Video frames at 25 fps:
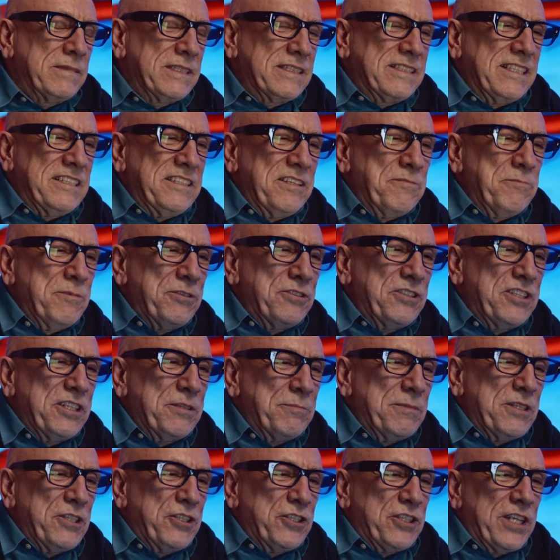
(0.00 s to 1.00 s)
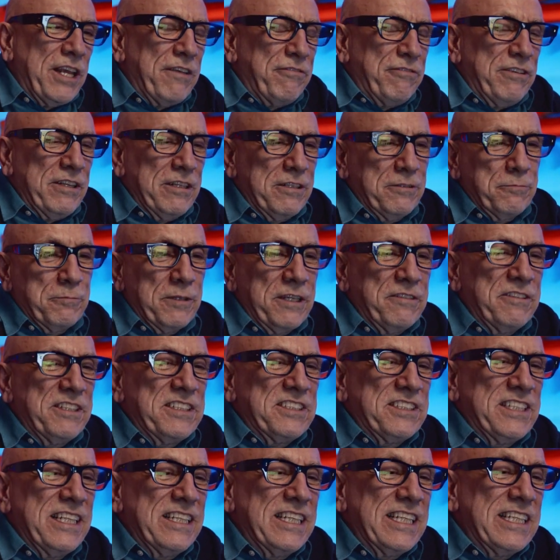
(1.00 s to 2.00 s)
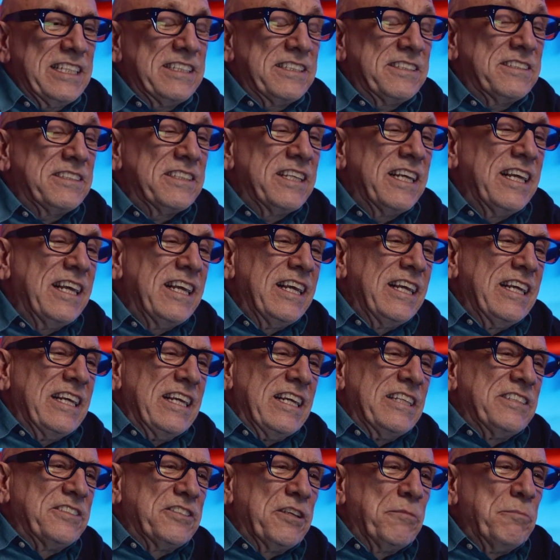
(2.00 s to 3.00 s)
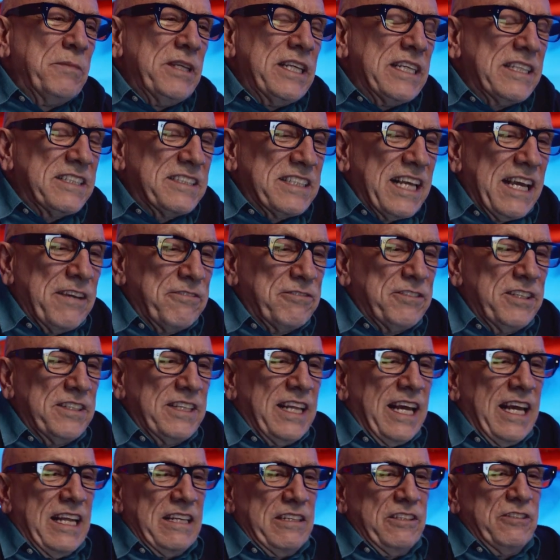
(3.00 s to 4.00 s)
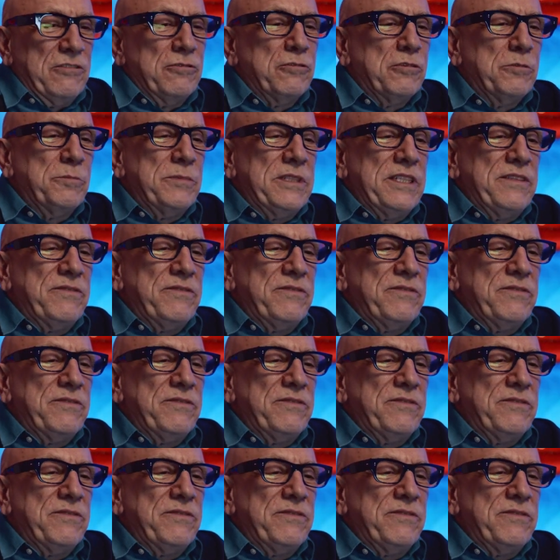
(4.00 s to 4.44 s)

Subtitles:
City Museum in Sheffield, where it still is. And some years after that, Norman